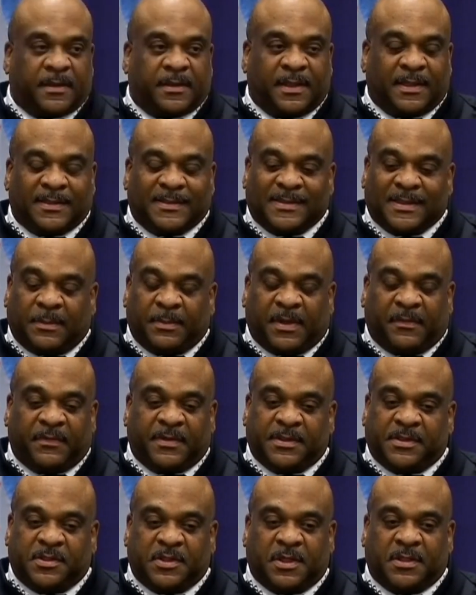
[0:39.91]
think some of
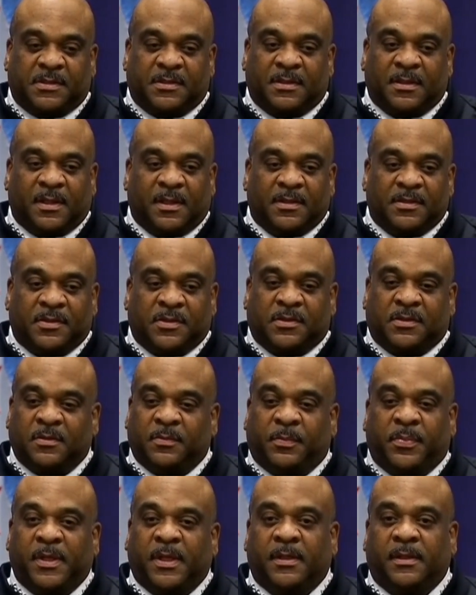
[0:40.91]
it is just
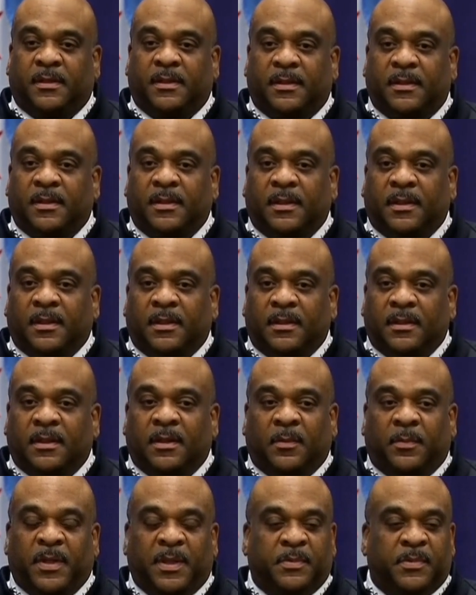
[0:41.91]
stupidity.
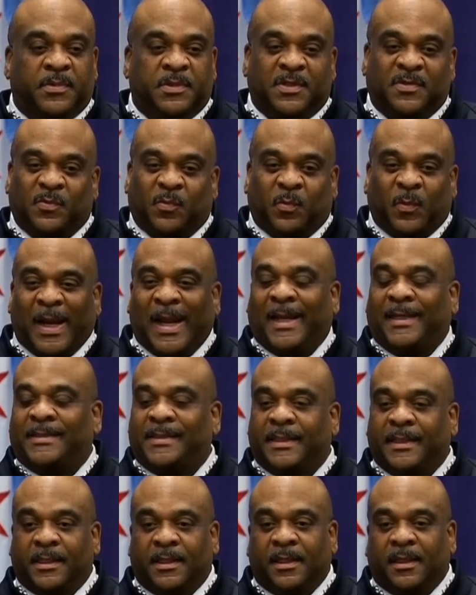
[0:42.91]
You know, people just
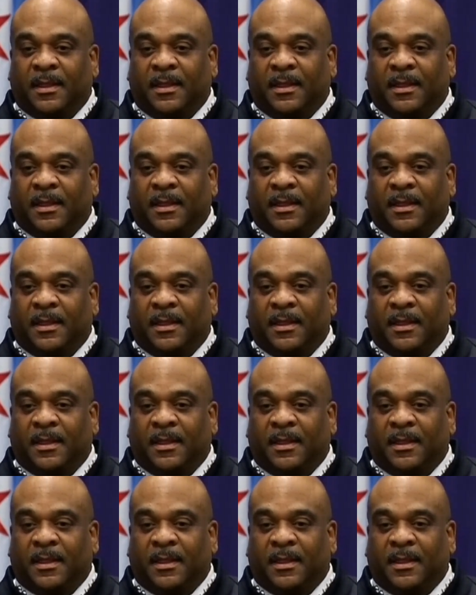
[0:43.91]
ranting